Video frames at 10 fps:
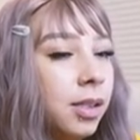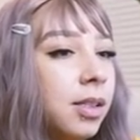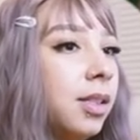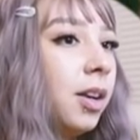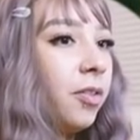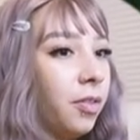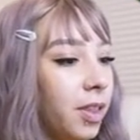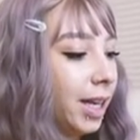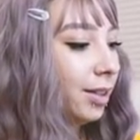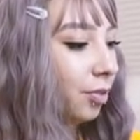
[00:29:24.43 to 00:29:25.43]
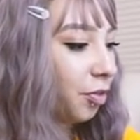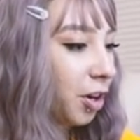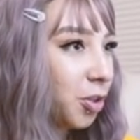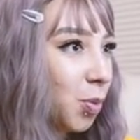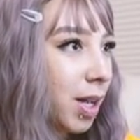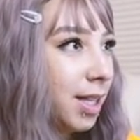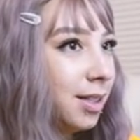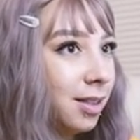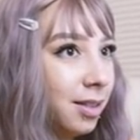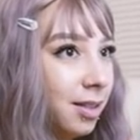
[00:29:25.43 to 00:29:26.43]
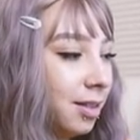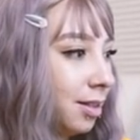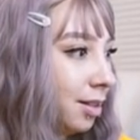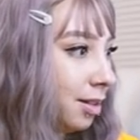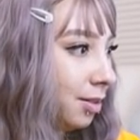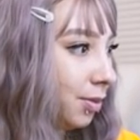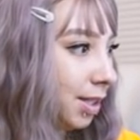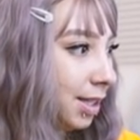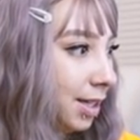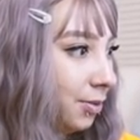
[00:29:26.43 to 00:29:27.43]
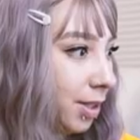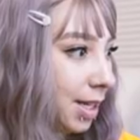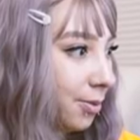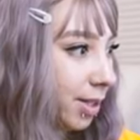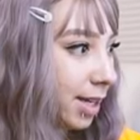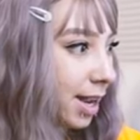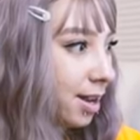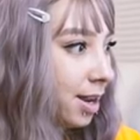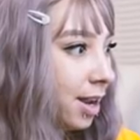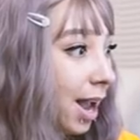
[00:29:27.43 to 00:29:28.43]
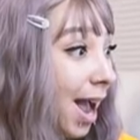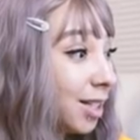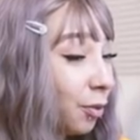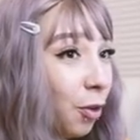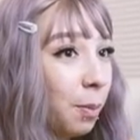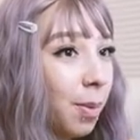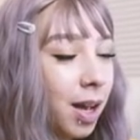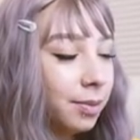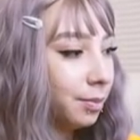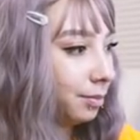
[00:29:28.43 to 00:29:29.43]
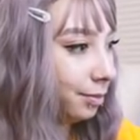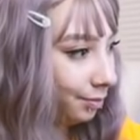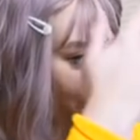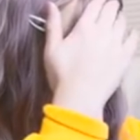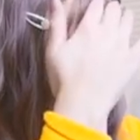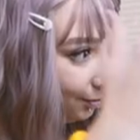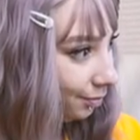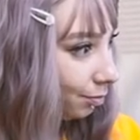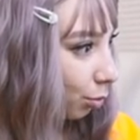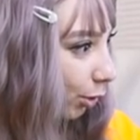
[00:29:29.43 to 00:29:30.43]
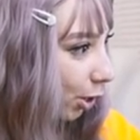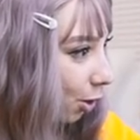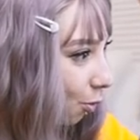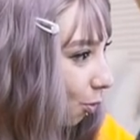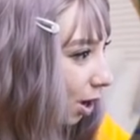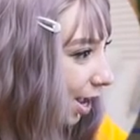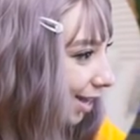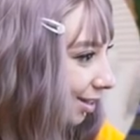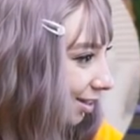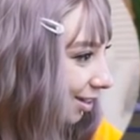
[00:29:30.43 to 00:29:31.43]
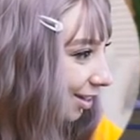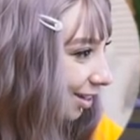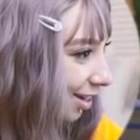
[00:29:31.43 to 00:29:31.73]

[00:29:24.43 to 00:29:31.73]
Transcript: since they're like the fresh ones. what's, that, what's that? What's that? Ask for money. Bro, what?